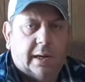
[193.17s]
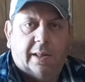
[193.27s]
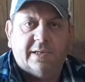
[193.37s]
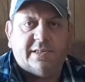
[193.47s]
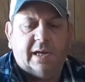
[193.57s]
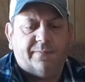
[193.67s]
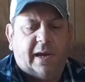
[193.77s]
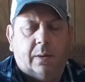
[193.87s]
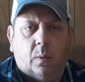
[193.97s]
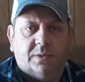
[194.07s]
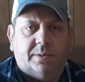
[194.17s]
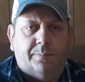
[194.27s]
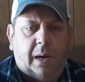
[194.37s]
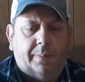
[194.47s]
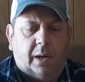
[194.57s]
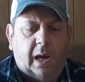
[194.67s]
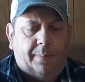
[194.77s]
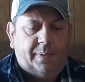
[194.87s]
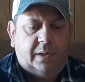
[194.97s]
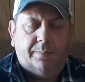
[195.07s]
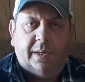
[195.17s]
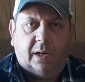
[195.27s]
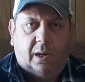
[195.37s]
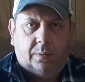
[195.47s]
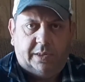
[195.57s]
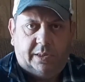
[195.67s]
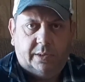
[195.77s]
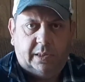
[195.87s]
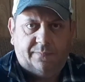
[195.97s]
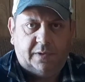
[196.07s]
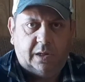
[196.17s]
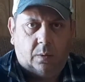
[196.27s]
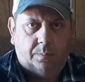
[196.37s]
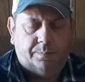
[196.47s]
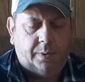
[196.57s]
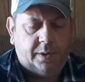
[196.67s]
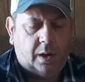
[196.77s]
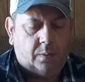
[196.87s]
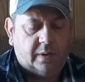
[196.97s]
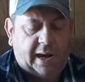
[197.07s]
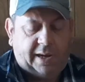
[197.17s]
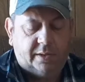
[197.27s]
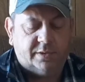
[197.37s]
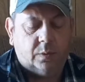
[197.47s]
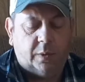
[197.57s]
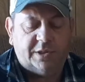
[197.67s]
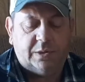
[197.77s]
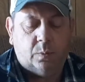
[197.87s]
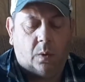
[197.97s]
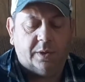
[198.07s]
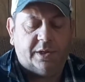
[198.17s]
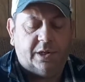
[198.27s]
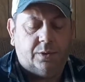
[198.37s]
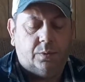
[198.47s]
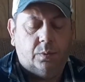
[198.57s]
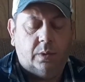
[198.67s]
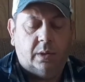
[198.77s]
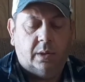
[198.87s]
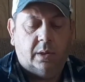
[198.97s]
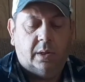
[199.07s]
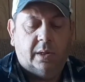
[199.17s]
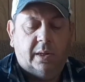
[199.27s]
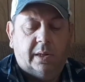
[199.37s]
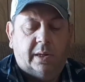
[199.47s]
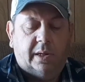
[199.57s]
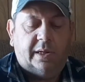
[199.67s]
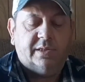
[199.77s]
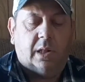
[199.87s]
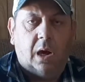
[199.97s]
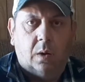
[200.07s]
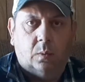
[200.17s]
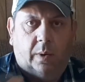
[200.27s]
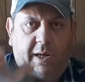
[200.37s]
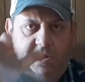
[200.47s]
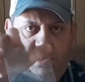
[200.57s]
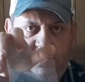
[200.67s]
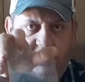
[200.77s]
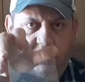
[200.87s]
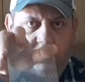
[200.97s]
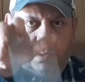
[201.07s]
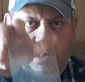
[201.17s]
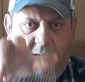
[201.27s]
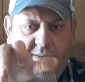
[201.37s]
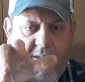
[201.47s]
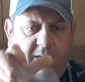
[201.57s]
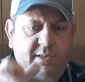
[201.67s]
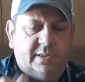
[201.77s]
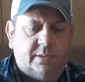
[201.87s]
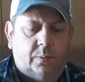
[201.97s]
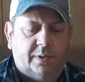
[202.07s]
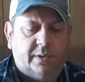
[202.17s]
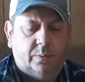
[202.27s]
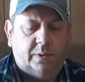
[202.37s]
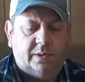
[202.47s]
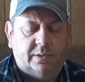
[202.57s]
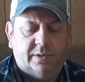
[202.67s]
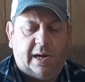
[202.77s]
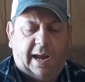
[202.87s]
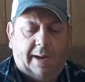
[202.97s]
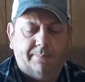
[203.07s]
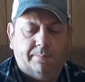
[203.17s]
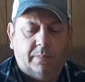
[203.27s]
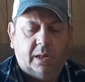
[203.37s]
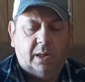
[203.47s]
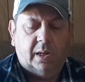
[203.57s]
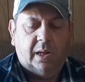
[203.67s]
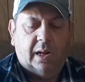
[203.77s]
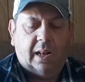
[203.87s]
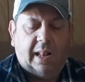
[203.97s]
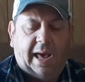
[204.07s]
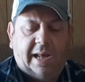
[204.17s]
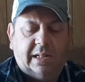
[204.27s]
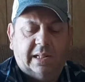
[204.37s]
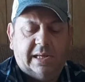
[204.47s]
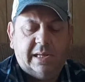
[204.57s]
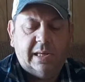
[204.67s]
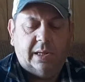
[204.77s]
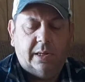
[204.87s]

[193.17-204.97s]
Now this stuff kind of wants to bubble up in the middle on you if you don't put it on right. So what you want to do is long ways like this with the trap, lightly,